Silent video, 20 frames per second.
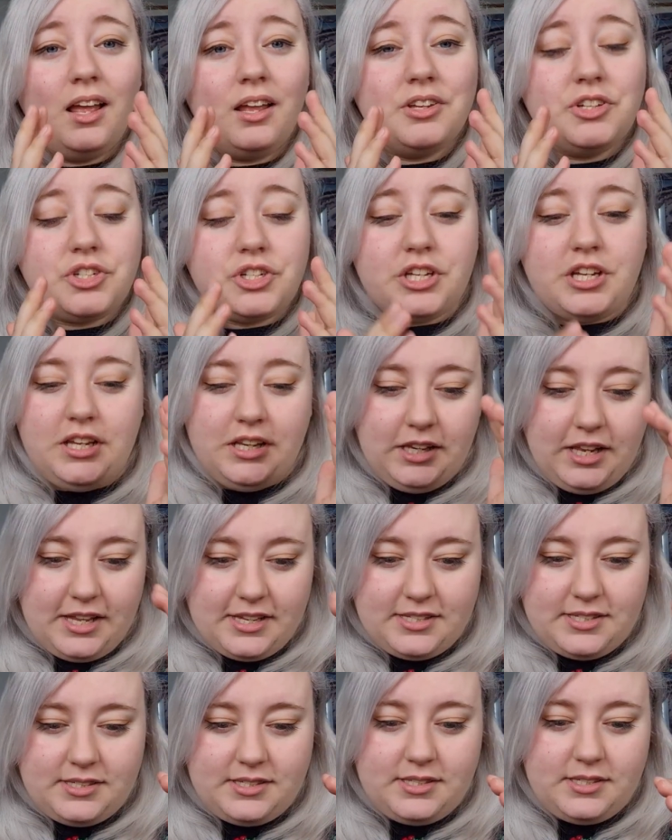she
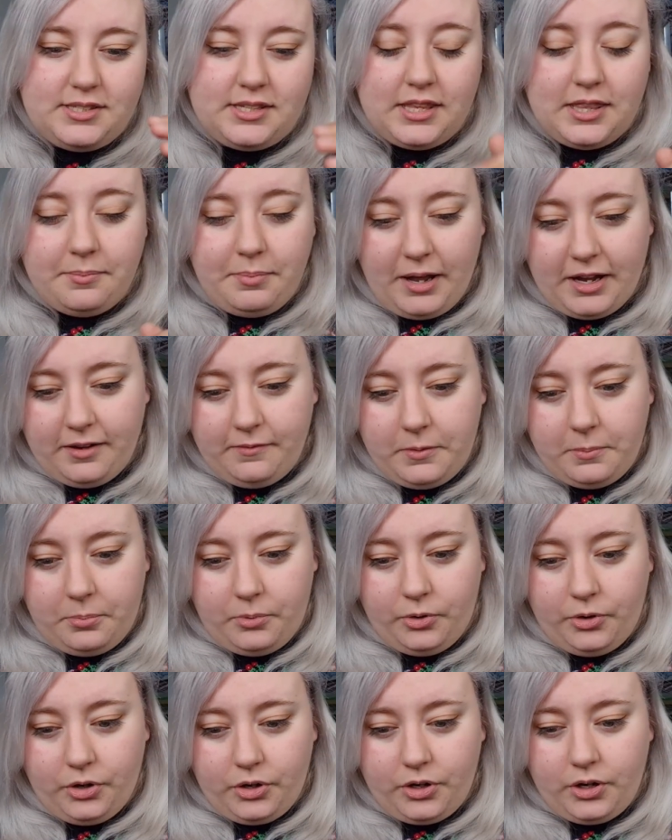lists in the back of the
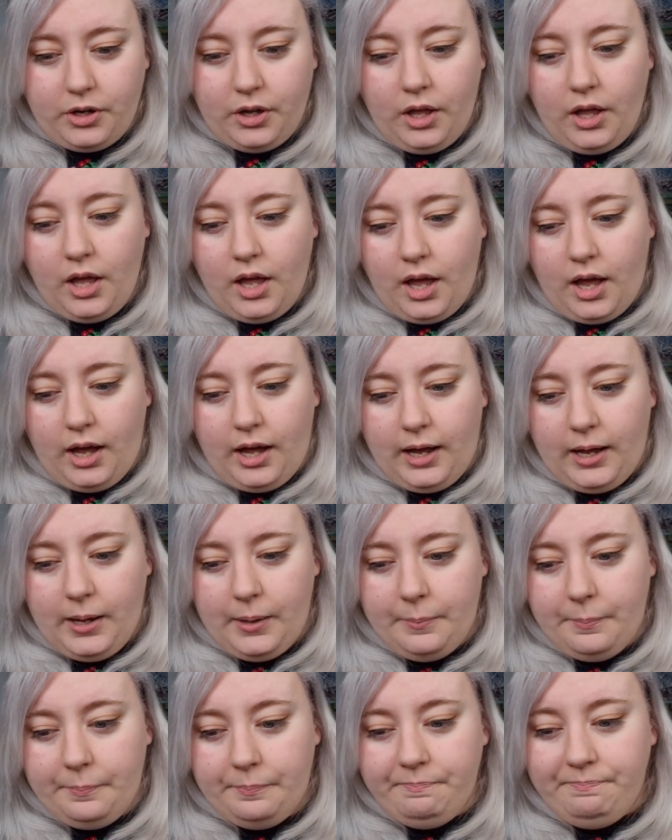book
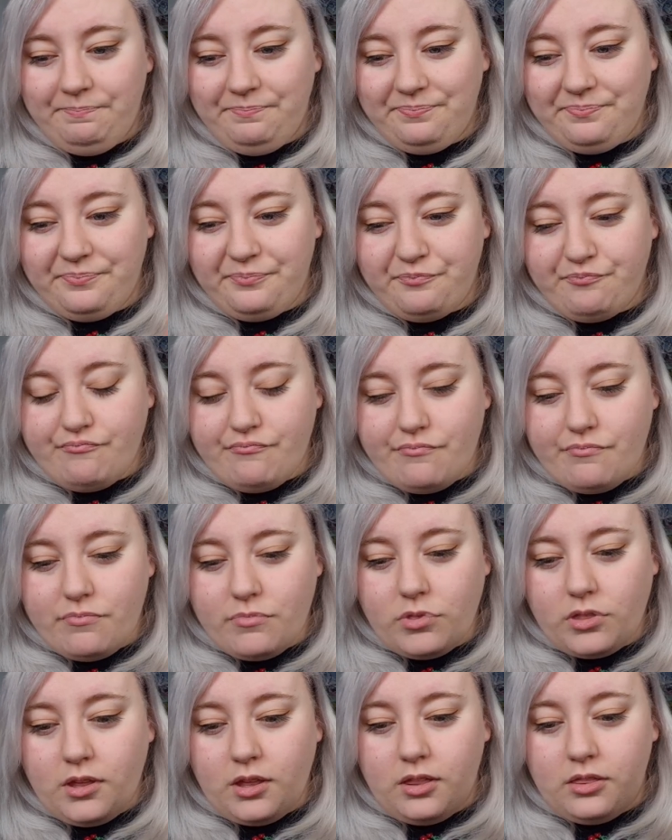um,
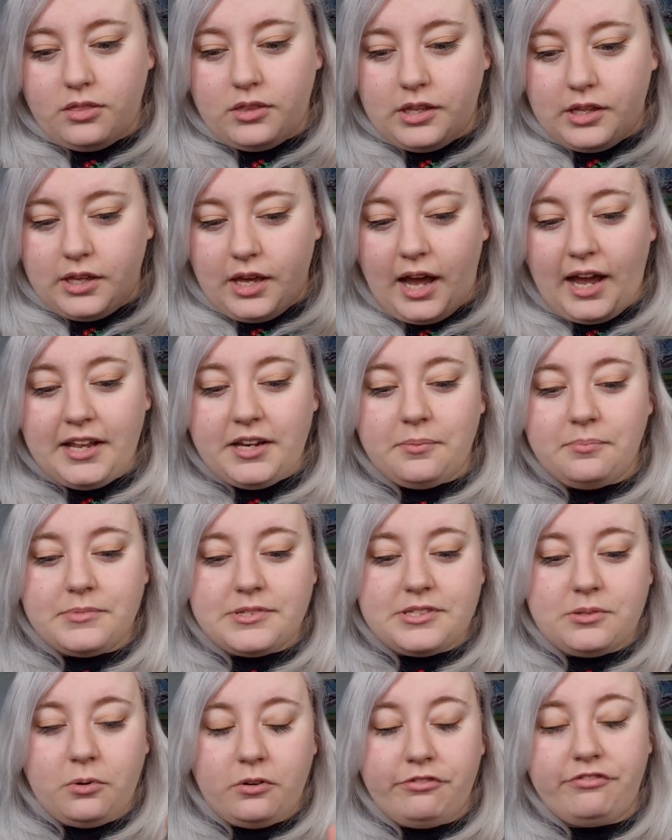the items
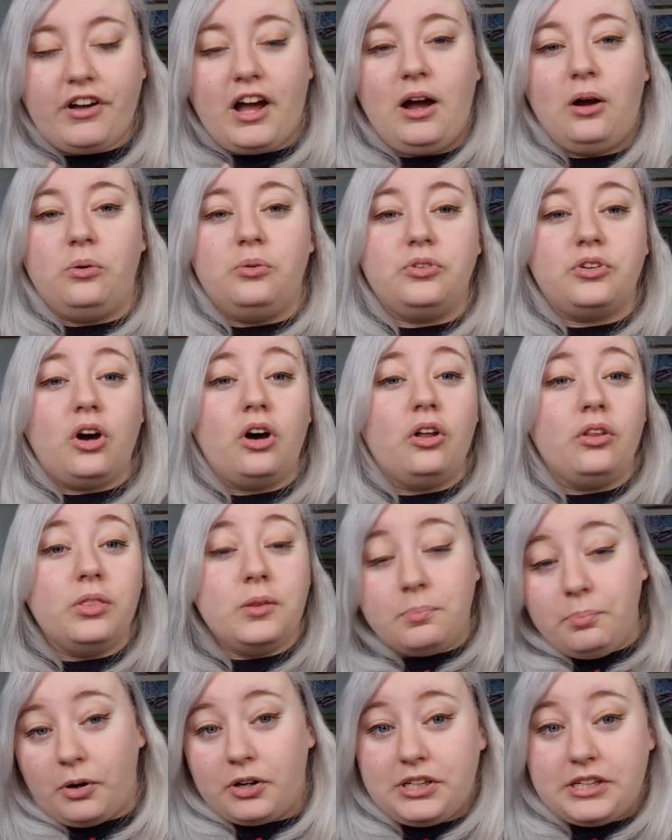that were found on the
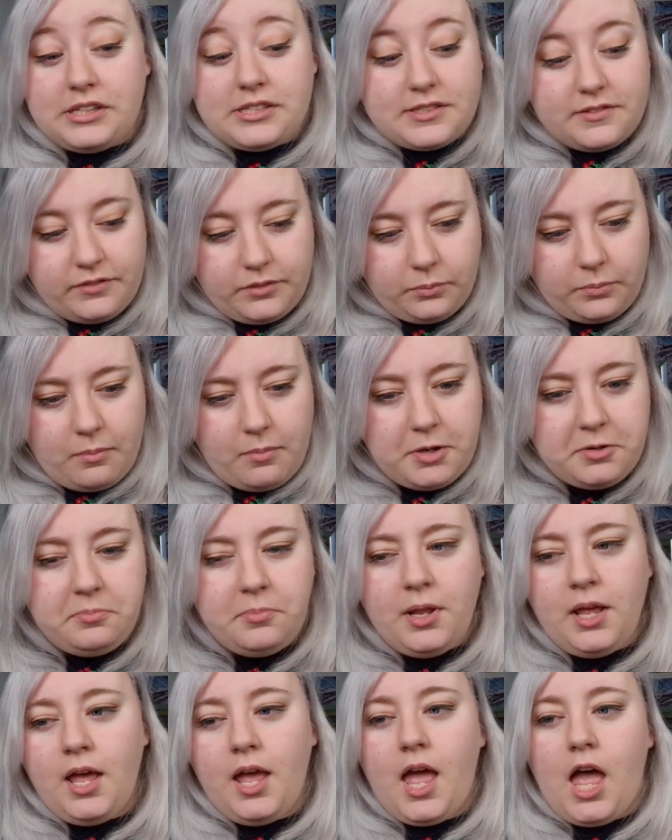bodies of the women.
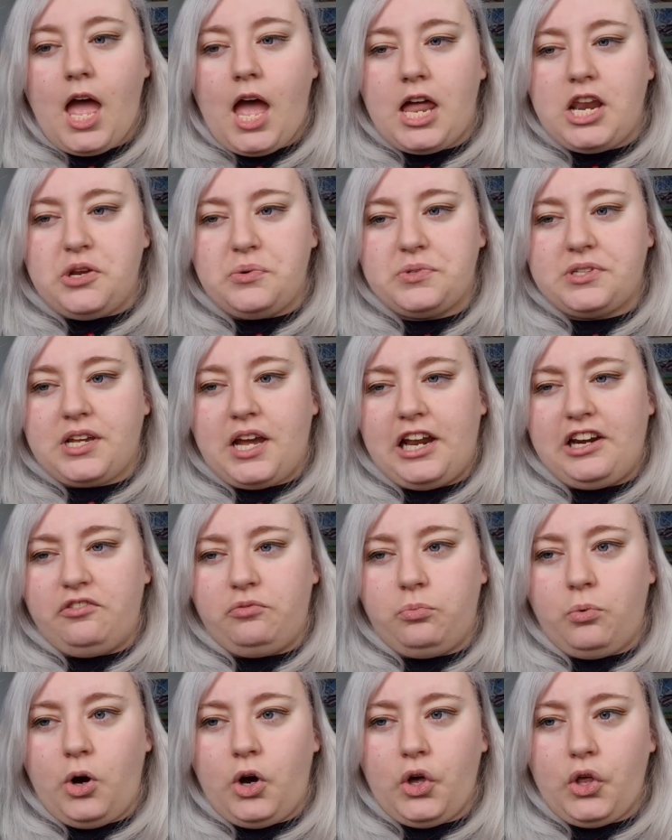And it was kind of
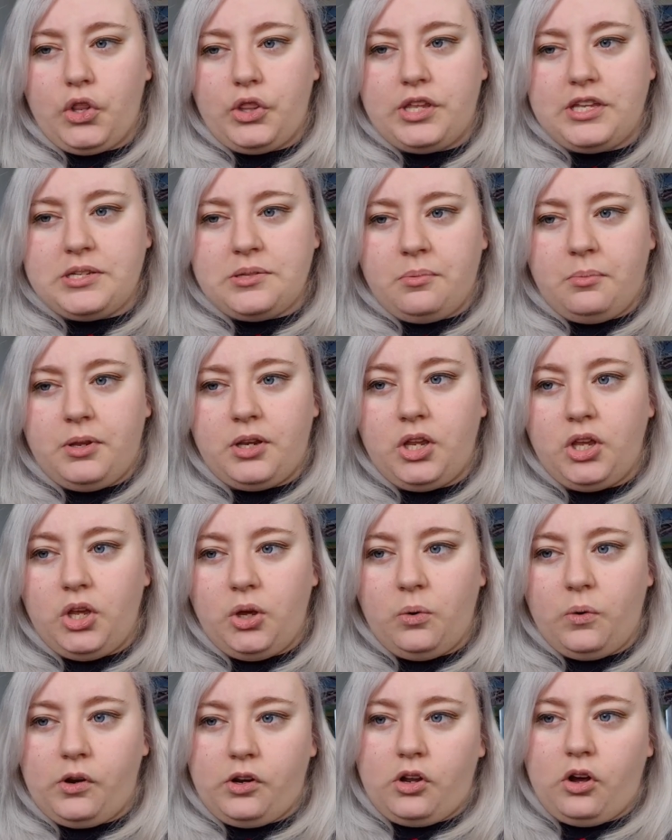what these women
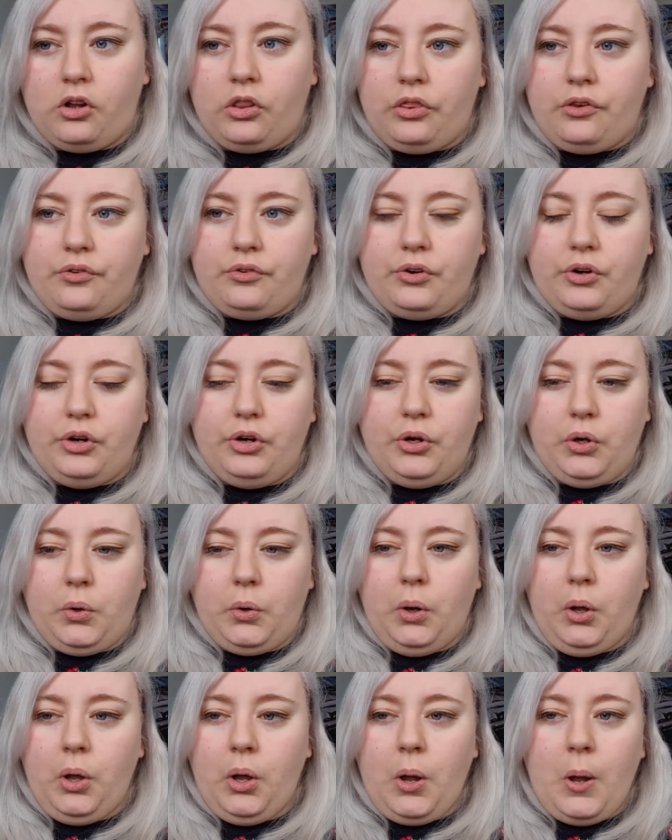who had gone through
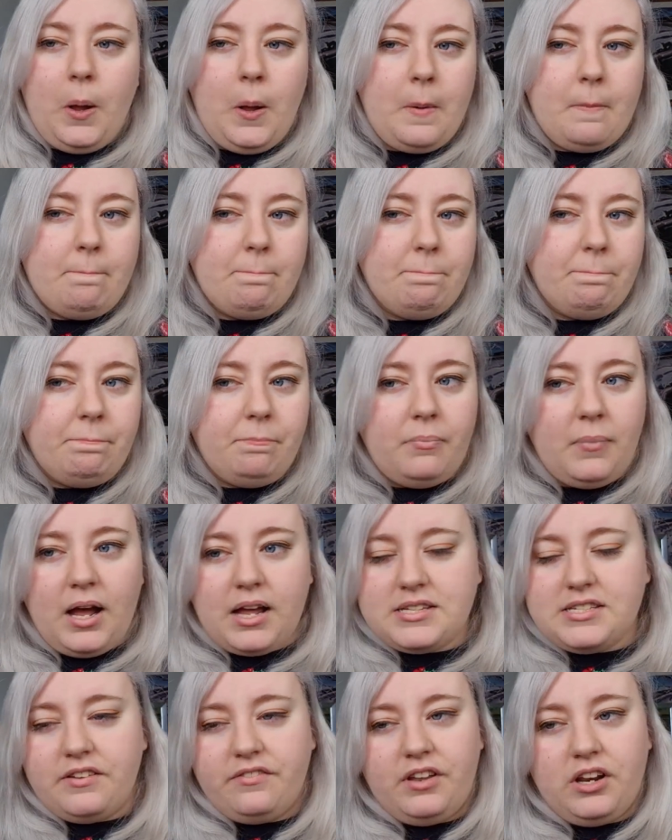
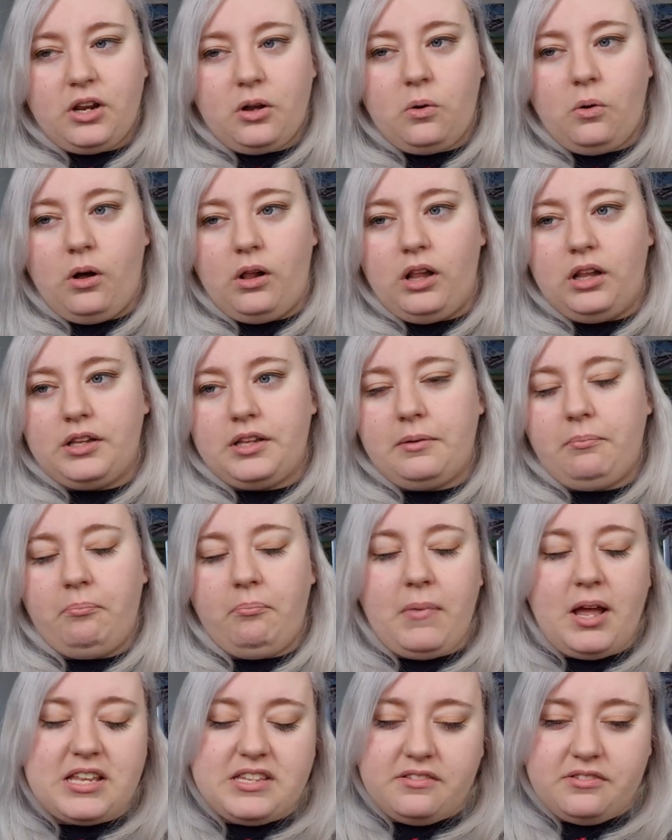massive inequality,
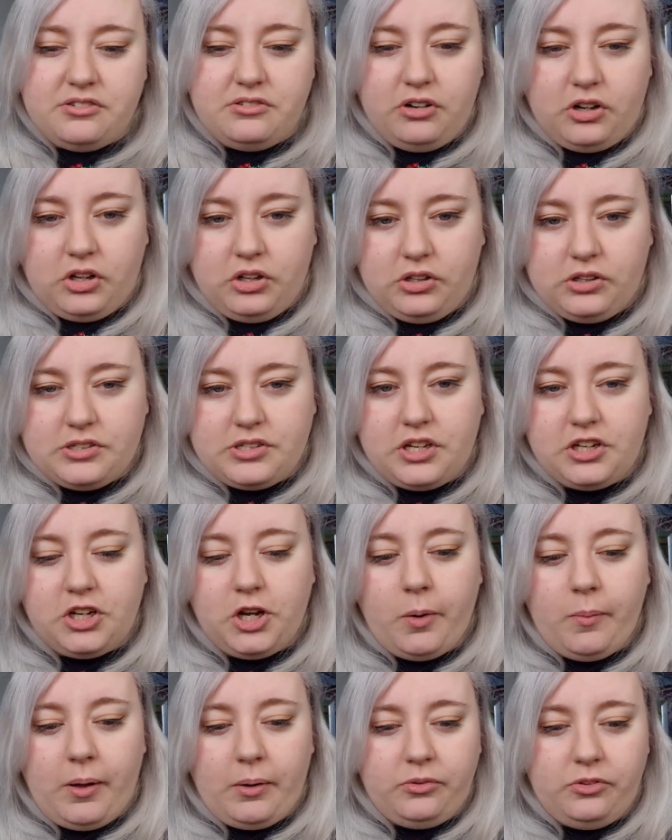massive struggles, had
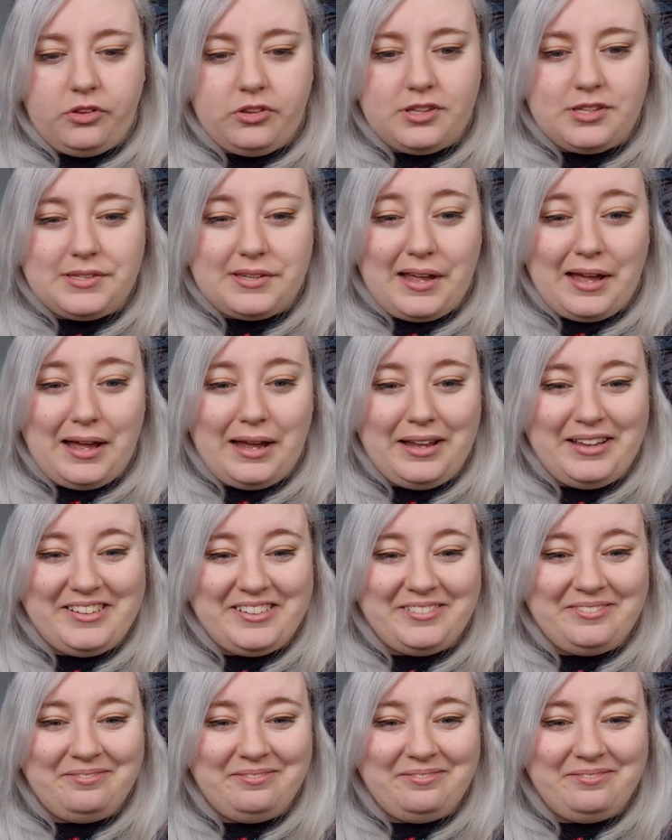come out the other side,